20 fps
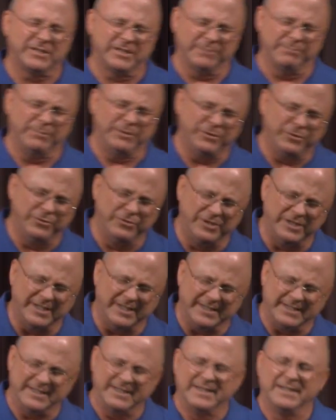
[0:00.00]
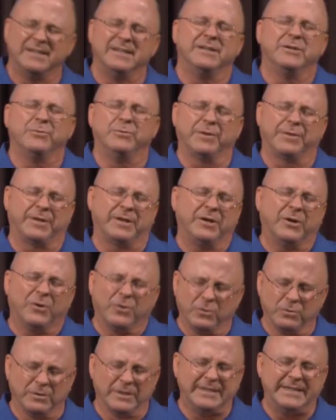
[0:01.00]
communion with a
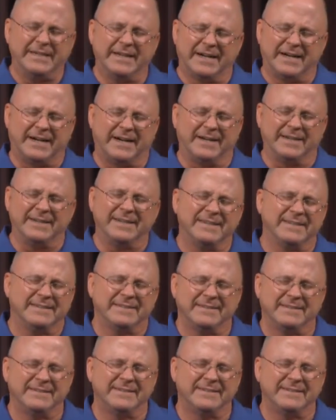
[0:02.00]
holy God.